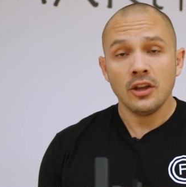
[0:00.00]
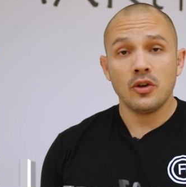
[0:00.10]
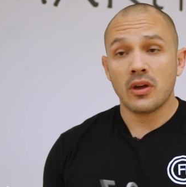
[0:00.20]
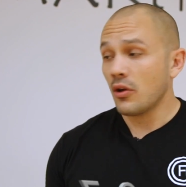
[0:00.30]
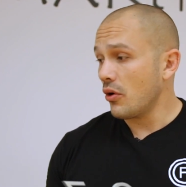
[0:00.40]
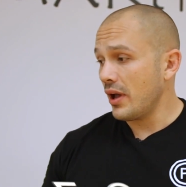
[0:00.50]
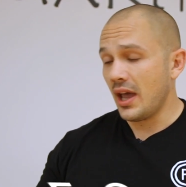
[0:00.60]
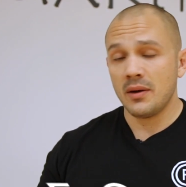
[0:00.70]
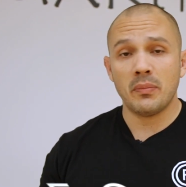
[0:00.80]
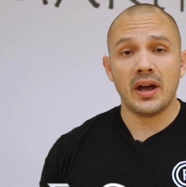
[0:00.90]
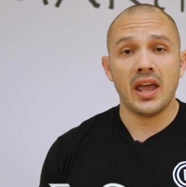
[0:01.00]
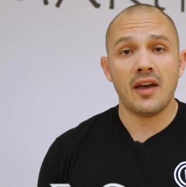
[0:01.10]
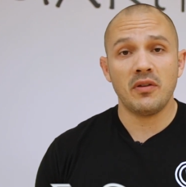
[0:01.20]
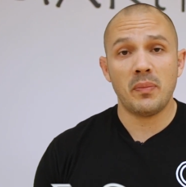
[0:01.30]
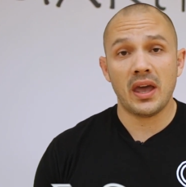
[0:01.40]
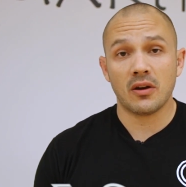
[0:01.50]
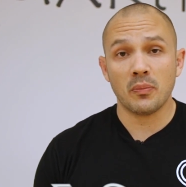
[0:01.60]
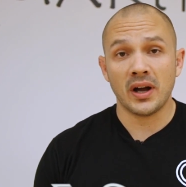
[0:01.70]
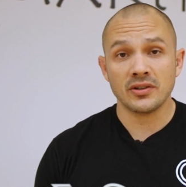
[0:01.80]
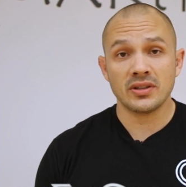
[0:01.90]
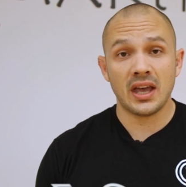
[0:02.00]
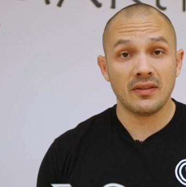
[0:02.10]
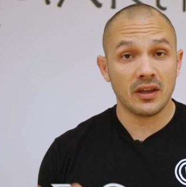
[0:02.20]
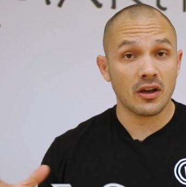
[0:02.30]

You can go ahead and buy a heavy bag or punch that.